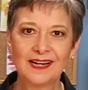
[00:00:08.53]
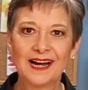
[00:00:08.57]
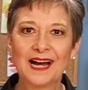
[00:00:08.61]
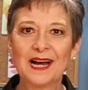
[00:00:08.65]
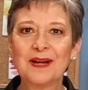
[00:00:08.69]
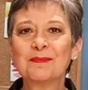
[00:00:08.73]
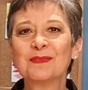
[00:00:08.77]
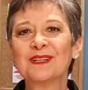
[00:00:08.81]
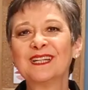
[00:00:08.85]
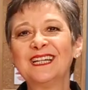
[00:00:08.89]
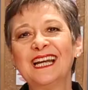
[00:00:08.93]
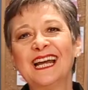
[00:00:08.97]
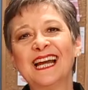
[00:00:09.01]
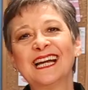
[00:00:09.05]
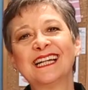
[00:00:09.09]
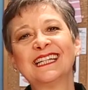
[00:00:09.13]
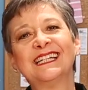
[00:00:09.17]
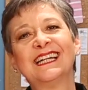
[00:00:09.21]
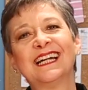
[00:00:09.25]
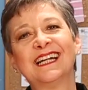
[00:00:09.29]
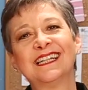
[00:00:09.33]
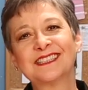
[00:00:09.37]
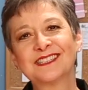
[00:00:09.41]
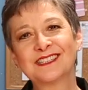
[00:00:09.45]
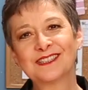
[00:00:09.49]
I'm Leanne
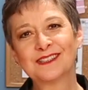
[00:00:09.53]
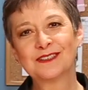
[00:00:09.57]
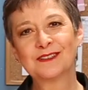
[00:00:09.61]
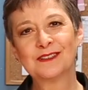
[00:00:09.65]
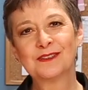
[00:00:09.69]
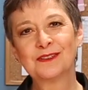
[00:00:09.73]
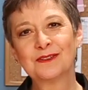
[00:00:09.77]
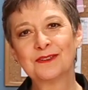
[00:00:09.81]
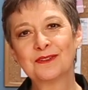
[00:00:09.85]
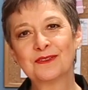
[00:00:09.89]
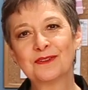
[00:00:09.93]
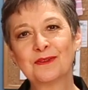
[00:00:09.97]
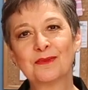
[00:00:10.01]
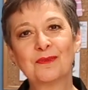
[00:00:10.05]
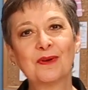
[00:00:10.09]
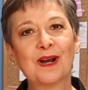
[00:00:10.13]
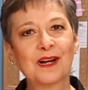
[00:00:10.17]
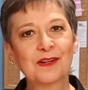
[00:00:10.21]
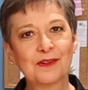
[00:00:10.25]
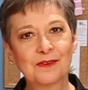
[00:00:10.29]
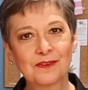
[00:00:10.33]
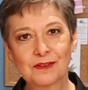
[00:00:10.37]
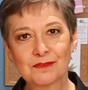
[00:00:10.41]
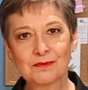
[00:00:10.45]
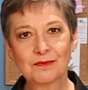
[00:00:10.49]
Kesler,
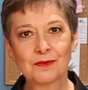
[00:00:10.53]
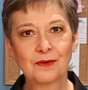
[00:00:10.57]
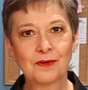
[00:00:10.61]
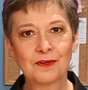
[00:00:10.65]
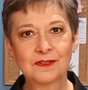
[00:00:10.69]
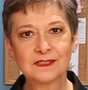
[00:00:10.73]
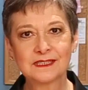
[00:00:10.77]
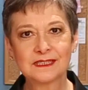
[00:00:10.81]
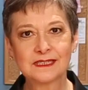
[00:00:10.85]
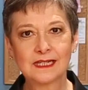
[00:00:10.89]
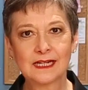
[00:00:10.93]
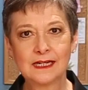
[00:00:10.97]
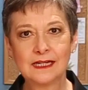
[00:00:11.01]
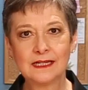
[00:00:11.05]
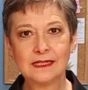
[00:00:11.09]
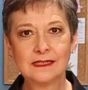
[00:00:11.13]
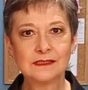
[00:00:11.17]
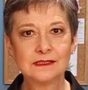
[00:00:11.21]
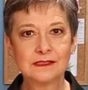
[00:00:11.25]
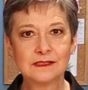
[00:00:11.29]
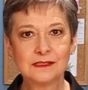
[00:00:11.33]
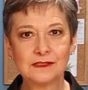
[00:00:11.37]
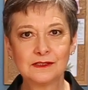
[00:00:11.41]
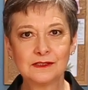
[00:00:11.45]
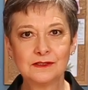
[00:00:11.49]
Director of the Floral Design
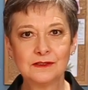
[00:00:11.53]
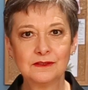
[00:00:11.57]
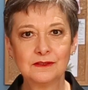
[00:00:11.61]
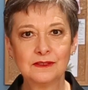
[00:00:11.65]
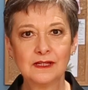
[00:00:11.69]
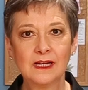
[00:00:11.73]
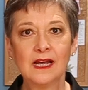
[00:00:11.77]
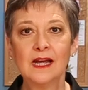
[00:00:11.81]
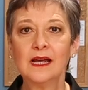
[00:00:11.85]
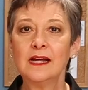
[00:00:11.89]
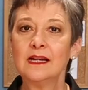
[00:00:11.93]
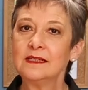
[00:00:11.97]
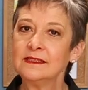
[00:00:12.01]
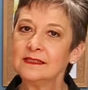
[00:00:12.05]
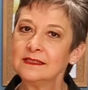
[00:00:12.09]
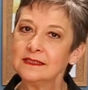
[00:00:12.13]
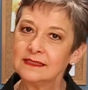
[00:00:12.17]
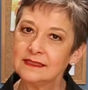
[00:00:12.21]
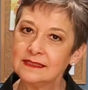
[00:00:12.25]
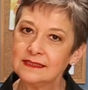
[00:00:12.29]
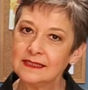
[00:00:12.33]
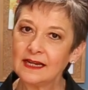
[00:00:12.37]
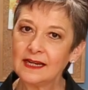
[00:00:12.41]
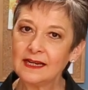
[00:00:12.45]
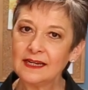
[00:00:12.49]
Institute, and
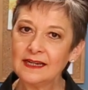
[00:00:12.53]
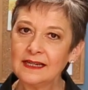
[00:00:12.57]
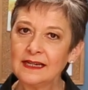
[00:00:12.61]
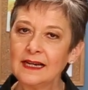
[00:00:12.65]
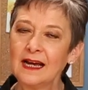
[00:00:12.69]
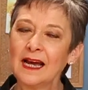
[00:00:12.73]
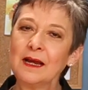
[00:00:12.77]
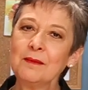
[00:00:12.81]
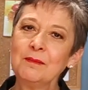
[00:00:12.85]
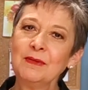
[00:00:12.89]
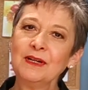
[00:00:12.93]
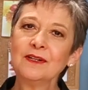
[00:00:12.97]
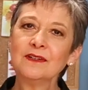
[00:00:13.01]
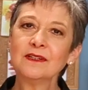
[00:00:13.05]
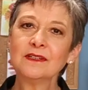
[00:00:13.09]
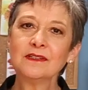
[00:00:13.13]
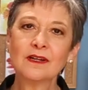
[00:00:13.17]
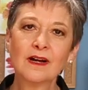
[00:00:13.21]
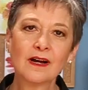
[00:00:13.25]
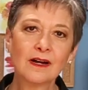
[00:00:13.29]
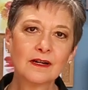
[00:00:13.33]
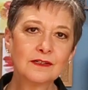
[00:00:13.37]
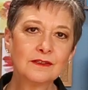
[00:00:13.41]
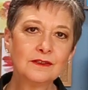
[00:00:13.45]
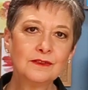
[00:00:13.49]
today I'm here to
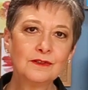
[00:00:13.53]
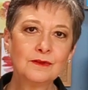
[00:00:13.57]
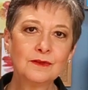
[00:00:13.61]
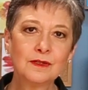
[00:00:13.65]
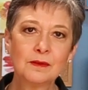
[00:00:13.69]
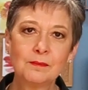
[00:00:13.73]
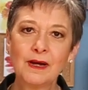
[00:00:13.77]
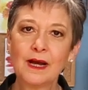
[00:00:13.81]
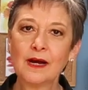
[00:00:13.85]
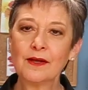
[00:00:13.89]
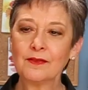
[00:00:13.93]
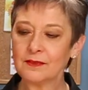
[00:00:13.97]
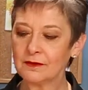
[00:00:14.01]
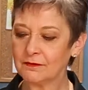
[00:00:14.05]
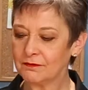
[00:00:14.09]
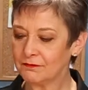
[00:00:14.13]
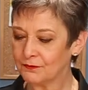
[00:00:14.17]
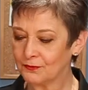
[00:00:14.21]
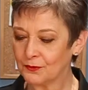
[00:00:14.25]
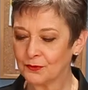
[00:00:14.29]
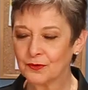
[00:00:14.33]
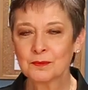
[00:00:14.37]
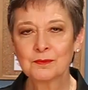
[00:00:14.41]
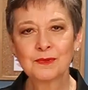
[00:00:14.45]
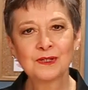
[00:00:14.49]
talk to you about the
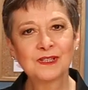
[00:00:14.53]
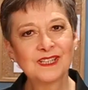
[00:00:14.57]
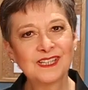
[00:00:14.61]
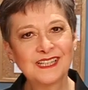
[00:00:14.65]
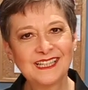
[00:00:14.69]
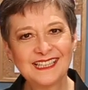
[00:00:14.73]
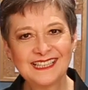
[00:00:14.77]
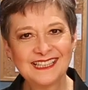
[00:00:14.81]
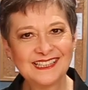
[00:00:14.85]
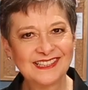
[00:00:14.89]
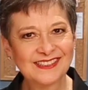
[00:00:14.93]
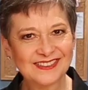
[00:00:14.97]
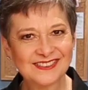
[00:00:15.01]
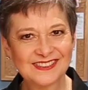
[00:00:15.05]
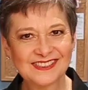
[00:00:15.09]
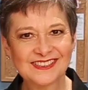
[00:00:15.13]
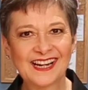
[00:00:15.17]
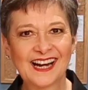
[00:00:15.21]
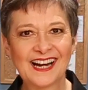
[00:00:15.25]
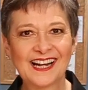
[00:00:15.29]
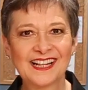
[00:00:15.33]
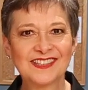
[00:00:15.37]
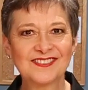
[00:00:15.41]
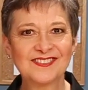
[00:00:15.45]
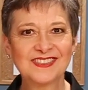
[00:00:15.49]
formal linear
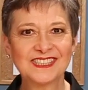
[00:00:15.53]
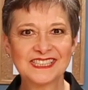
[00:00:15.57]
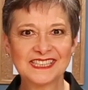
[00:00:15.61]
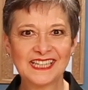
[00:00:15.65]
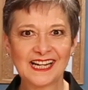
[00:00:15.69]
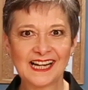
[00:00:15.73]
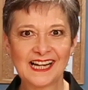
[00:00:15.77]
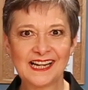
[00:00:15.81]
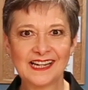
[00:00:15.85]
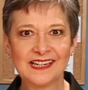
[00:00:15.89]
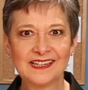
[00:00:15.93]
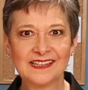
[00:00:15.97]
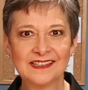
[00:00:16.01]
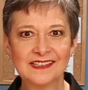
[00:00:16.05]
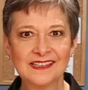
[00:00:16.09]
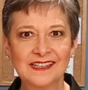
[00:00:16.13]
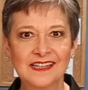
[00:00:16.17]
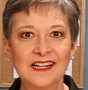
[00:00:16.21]
style of design.